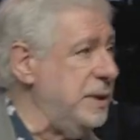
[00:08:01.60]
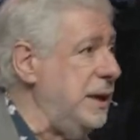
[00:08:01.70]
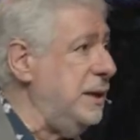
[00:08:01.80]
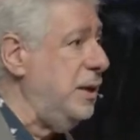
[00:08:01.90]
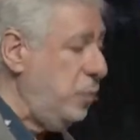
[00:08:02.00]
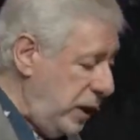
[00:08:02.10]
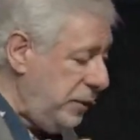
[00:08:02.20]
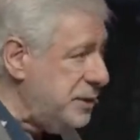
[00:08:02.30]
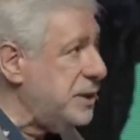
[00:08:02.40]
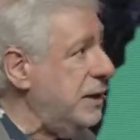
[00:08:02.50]
Now,
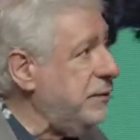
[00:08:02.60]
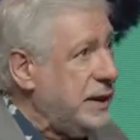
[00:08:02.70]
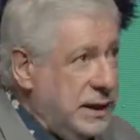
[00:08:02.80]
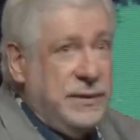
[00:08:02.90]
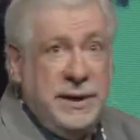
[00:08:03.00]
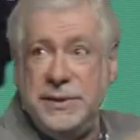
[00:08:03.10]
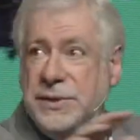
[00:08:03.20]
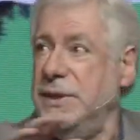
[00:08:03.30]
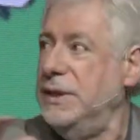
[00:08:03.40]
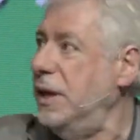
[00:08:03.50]
where is heaven? Heaven is
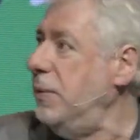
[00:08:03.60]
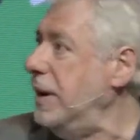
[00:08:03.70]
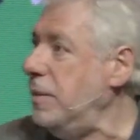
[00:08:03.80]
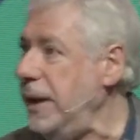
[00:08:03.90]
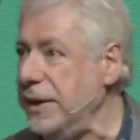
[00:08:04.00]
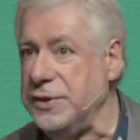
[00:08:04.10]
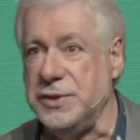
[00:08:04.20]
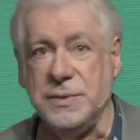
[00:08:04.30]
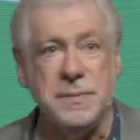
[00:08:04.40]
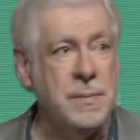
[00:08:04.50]
around about
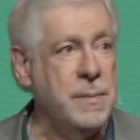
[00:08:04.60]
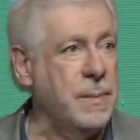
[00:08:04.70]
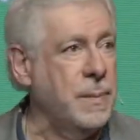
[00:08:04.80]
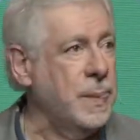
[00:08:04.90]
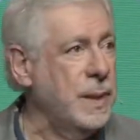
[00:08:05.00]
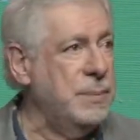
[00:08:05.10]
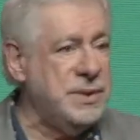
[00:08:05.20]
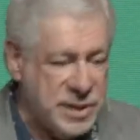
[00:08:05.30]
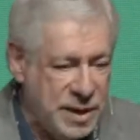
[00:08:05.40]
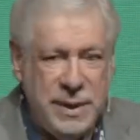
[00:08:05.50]
us. But
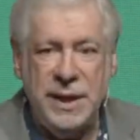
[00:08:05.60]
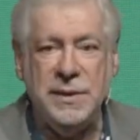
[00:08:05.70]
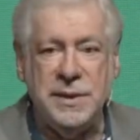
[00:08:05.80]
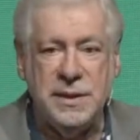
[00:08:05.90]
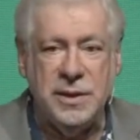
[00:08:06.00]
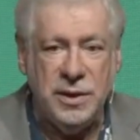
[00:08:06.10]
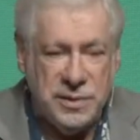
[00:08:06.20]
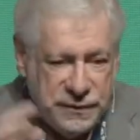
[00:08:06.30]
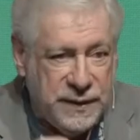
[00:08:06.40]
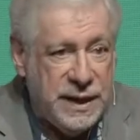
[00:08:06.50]
somehow, God
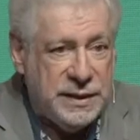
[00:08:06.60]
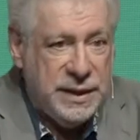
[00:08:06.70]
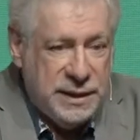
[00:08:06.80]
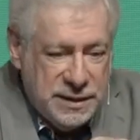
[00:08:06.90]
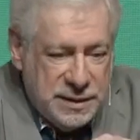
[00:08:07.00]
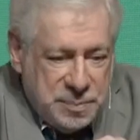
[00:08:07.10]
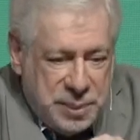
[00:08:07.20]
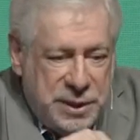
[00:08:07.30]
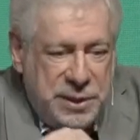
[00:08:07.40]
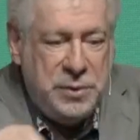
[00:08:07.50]
the Father
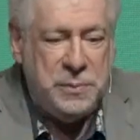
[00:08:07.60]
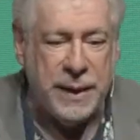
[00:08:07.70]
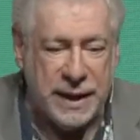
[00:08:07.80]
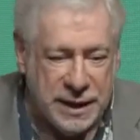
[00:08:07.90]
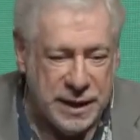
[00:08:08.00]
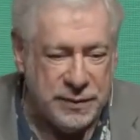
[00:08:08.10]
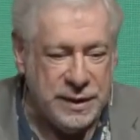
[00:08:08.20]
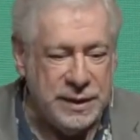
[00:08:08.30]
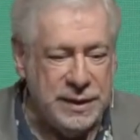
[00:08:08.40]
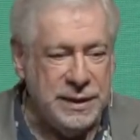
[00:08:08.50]
peeled back
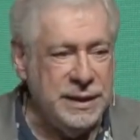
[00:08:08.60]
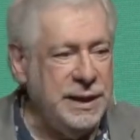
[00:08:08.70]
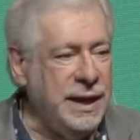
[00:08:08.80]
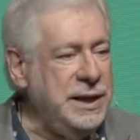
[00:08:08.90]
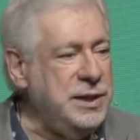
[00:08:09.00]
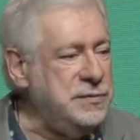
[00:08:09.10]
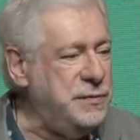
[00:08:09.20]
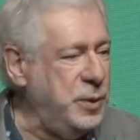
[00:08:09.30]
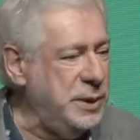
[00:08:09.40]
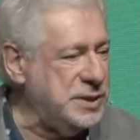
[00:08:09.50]
heaven and his
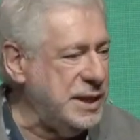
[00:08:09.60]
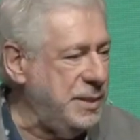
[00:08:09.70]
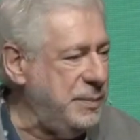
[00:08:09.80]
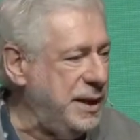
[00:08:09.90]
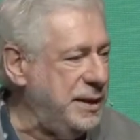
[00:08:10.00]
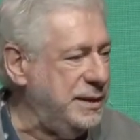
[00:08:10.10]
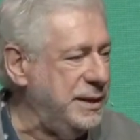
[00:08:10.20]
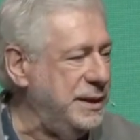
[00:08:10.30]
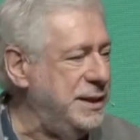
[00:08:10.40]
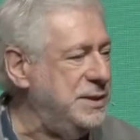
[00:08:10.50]
voice came out
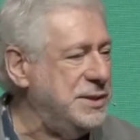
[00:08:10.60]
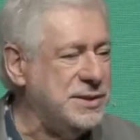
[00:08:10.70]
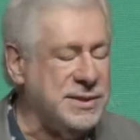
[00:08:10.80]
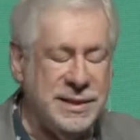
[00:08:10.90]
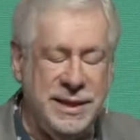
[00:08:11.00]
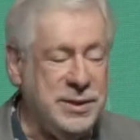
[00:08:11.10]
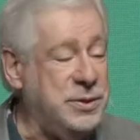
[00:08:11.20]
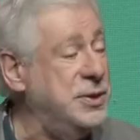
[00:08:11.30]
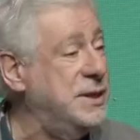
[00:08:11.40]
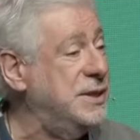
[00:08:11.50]
and he
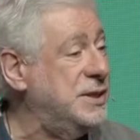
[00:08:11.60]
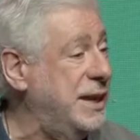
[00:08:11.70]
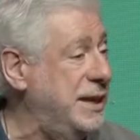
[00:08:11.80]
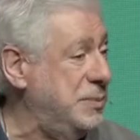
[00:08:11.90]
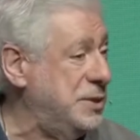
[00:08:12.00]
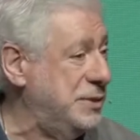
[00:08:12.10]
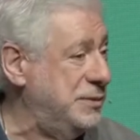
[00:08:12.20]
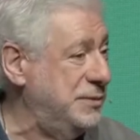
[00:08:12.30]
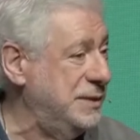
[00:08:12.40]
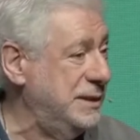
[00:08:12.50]
couldn't contain
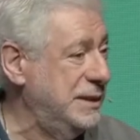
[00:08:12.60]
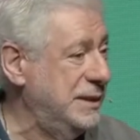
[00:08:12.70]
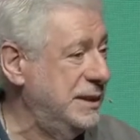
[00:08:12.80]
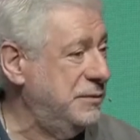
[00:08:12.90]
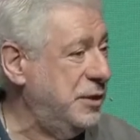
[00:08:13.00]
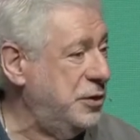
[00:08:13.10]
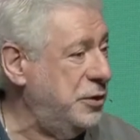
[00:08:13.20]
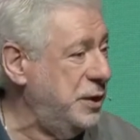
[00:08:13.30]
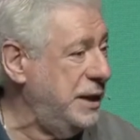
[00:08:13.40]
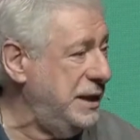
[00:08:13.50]
himself. For
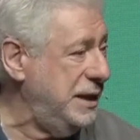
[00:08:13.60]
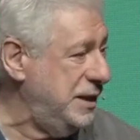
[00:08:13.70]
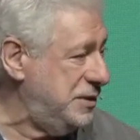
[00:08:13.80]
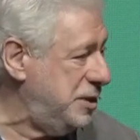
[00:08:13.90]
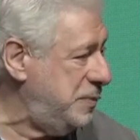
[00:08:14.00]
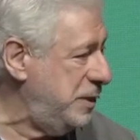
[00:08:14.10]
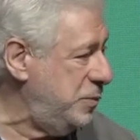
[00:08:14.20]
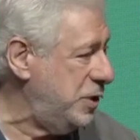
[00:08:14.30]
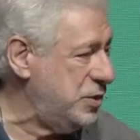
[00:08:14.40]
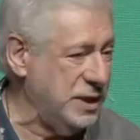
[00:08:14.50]
30 years, he's been
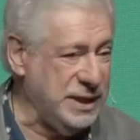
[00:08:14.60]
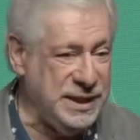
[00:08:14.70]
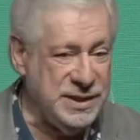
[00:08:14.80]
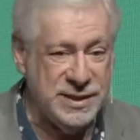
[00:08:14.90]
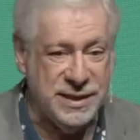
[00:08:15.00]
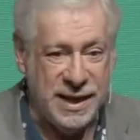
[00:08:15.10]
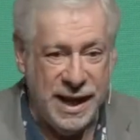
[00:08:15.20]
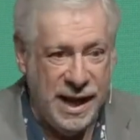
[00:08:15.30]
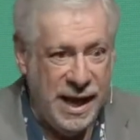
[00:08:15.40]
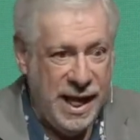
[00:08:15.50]
watching and he said,
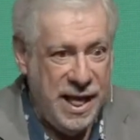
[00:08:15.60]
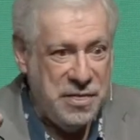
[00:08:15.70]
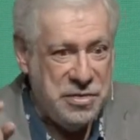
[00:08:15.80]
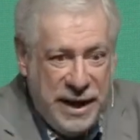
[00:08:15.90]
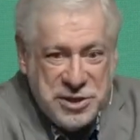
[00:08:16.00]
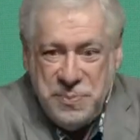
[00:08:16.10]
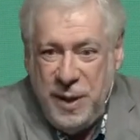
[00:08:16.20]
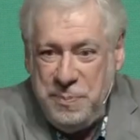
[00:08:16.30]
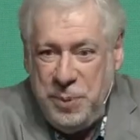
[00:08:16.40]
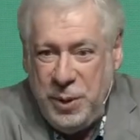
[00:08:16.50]
that's
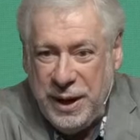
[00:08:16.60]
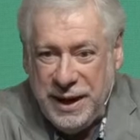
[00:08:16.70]
my boy.